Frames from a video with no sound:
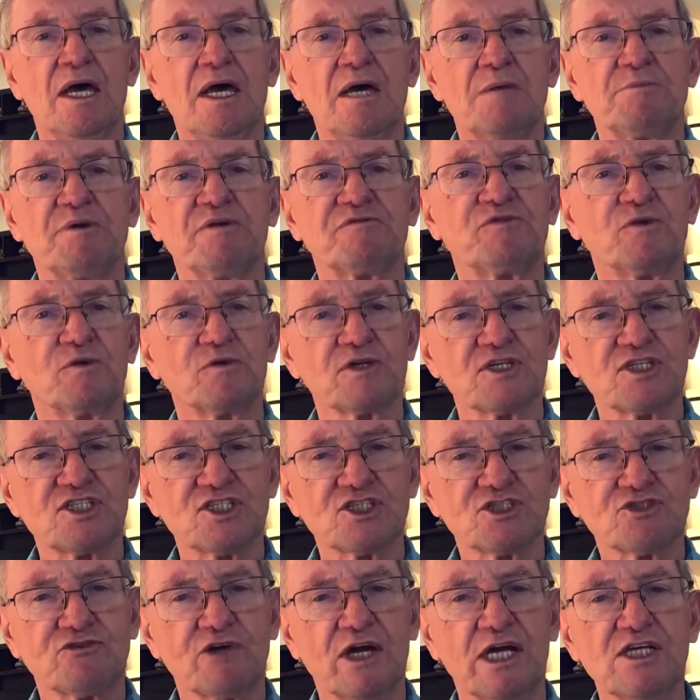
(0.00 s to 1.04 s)
Before a
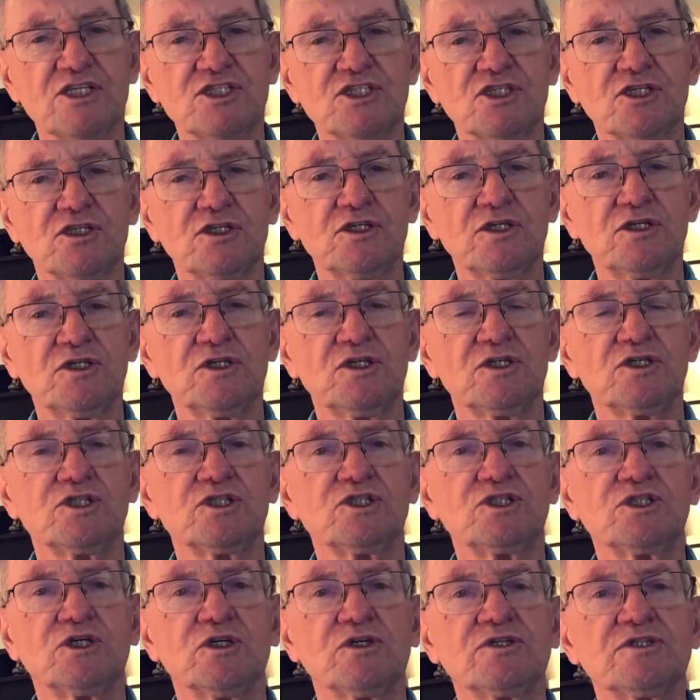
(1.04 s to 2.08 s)
stranger,
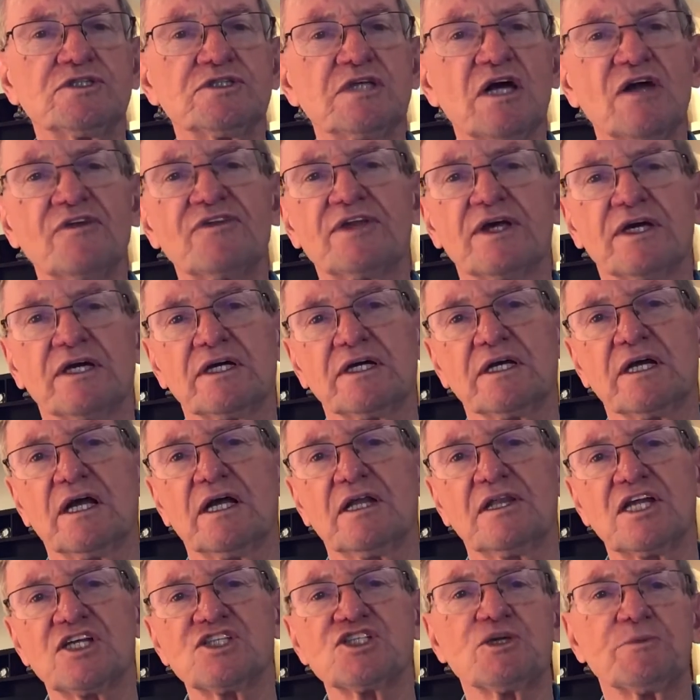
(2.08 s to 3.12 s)
do nothing
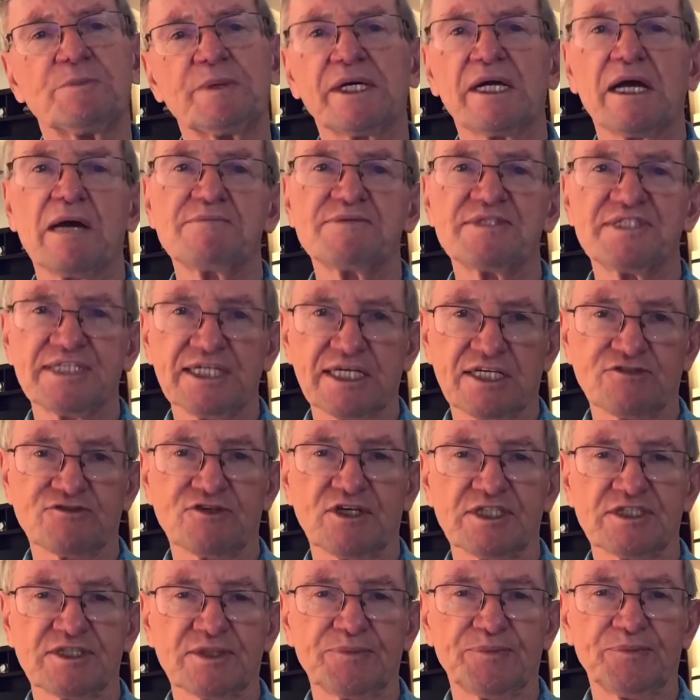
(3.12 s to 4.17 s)
that should be kept
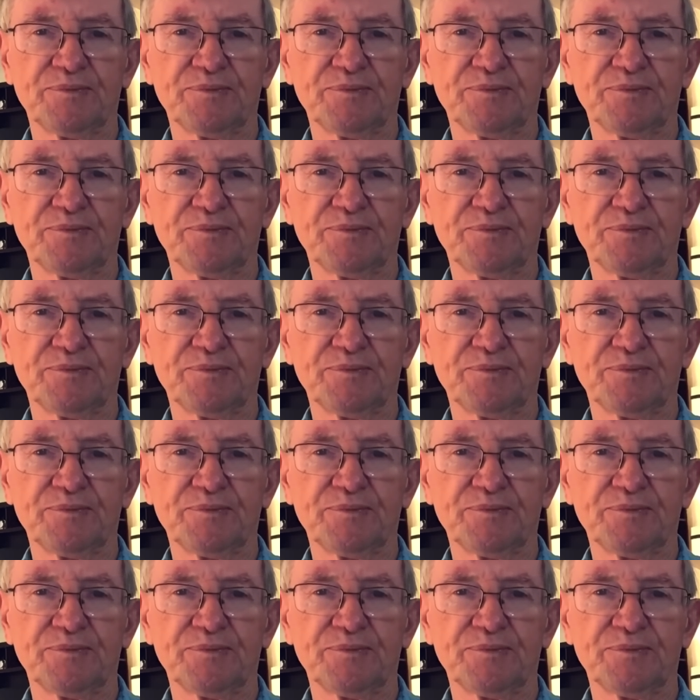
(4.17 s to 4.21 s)
secret,